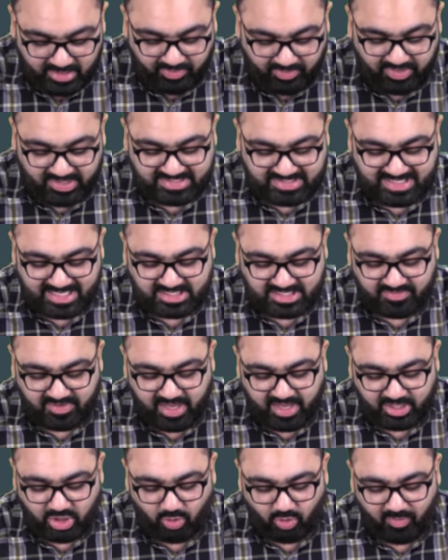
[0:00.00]
this is
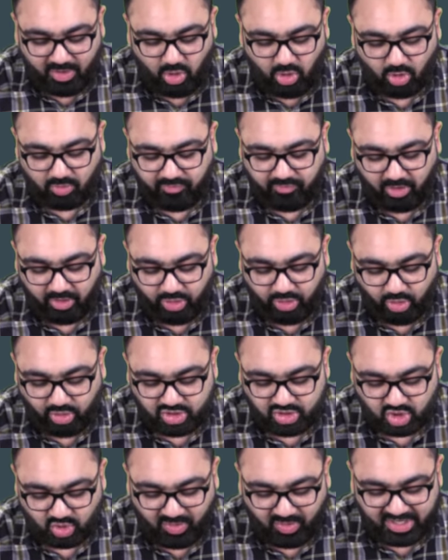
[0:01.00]
where you will look for
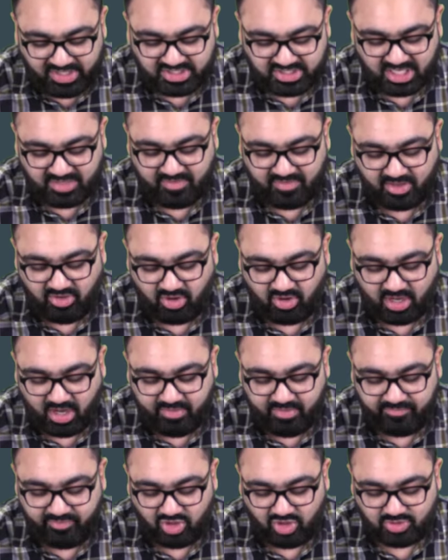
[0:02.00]
those questions where you're
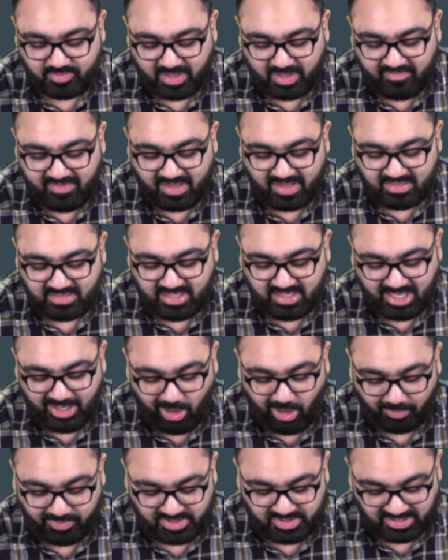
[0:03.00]
confused between three
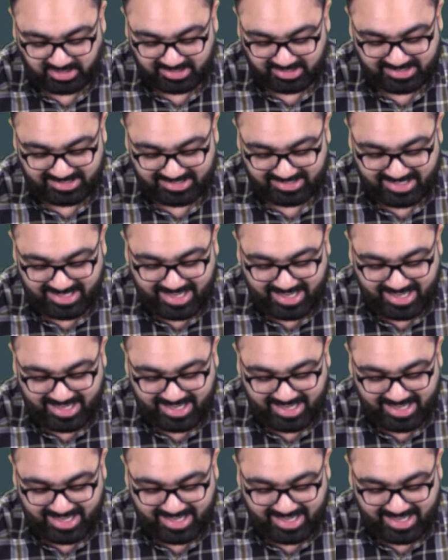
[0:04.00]
options.